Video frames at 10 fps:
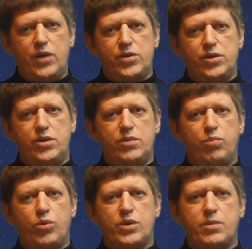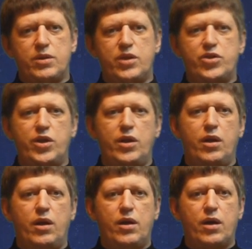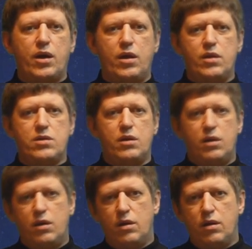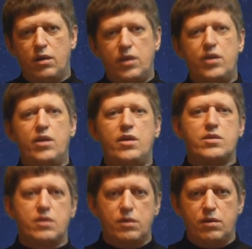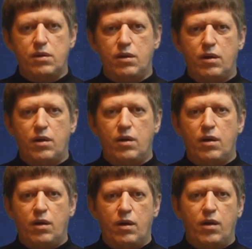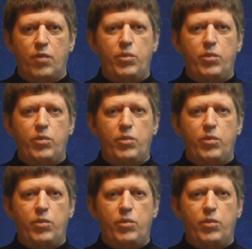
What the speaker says: This approach is supported by such famous scientists